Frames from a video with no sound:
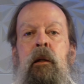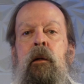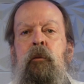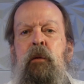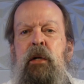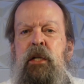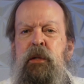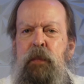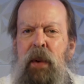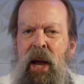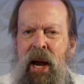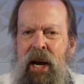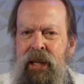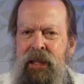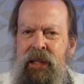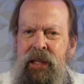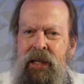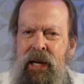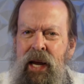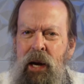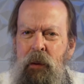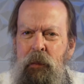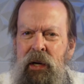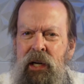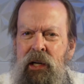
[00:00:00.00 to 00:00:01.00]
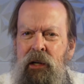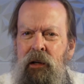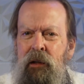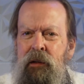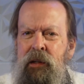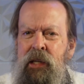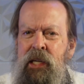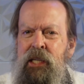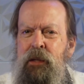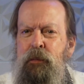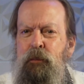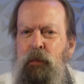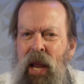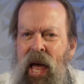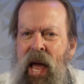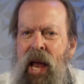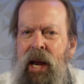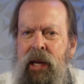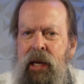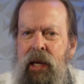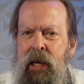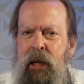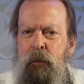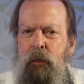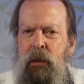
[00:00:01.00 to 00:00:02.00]
which back in the day we called the splat
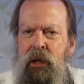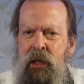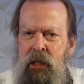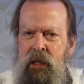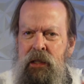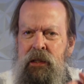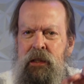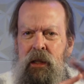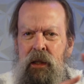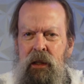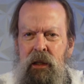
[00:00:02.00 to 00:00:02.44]
key because the